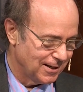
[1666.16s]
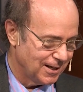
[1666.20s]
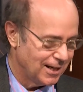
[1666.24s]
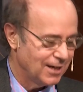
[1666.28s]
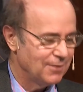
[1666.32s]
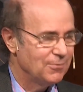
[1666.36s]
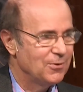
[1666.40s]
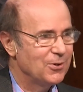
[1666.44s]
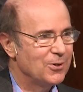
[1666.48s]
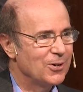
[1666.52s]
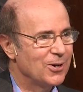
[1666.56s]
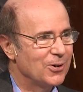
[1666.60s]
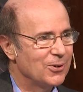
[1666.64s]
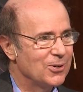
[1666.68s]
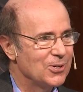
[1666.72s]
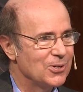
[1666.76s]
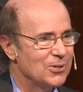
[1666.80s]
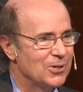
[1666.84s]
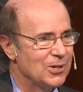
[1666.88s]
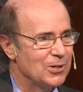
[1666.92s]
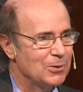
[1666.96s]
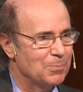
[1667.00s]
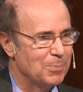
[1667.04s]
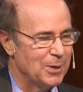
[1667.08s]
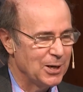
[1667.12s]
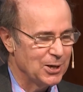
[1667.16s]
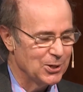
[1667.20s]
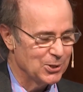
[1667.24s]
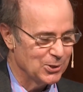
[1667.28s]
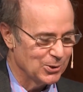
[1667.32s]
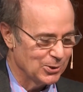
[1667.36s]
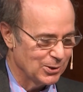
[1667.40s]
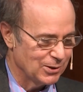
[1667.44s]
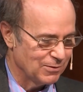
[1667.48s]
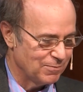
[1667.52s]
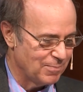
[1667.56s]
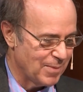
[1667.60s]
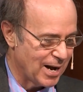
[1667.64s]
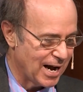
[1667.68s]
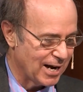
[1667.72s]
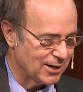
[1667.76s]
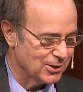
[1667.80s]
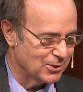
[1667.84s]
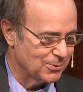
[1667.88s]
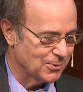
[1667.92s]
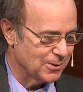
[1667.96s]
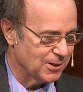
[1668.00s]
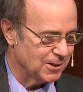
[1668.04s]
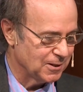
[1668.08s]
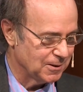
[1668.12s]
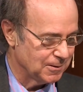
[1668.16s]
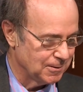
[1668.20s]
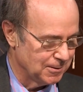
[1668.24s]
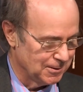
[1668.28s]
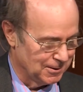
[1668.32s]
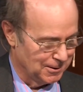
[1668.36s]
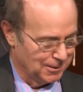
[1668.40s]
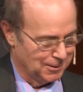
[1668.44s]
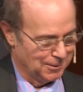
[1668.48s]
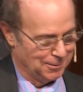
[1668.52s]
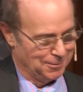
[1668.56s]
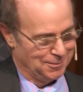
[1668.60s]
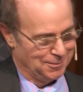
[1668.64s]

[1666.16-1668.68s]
And if you notice this picture of Maxwell,